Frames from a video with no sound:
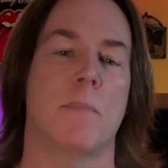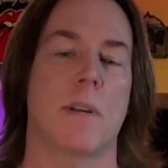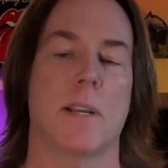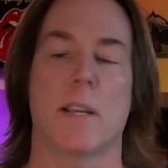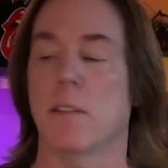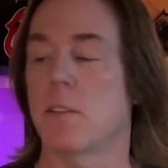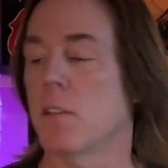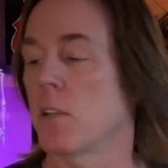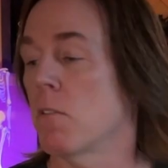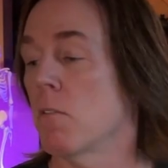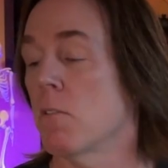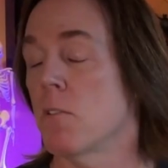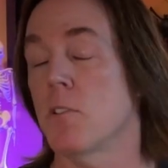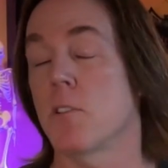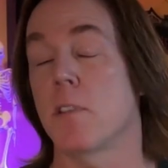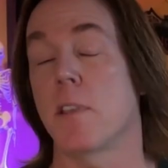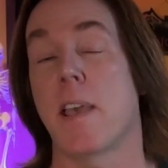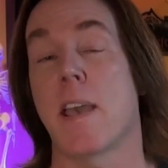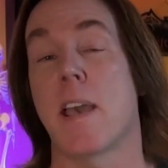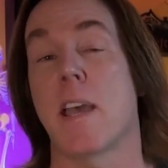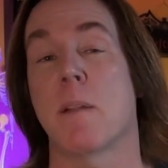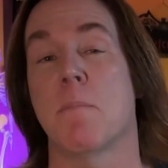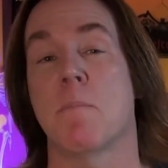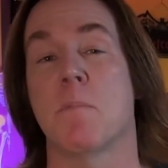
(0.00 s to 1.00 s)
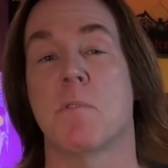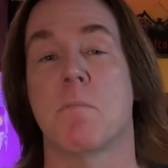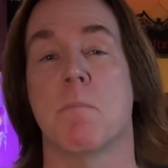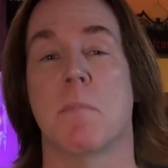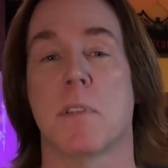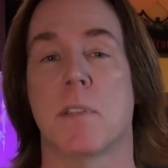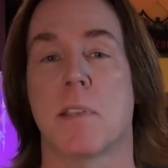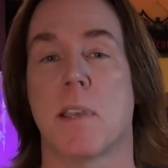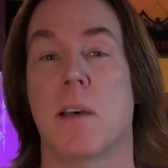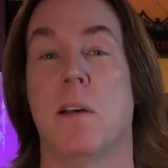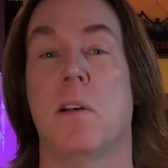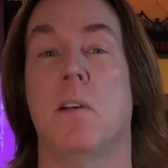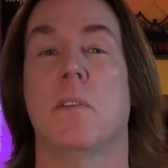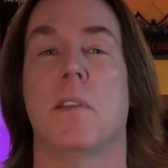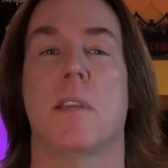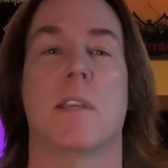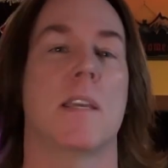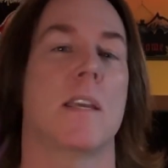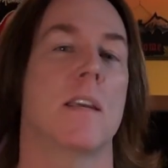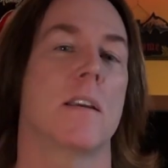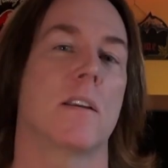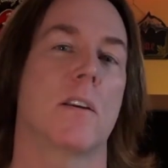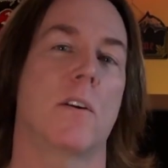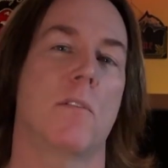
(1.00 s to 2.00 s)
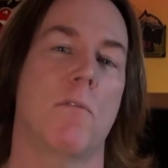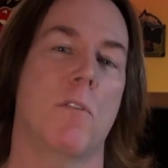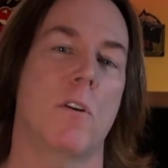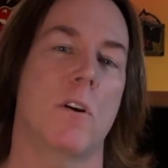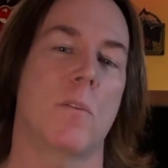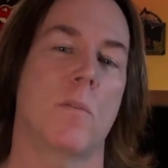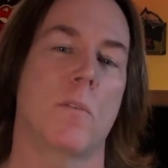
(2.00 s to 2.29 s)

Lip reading: I got the Grizzly Adams Mattel. You can't go wrong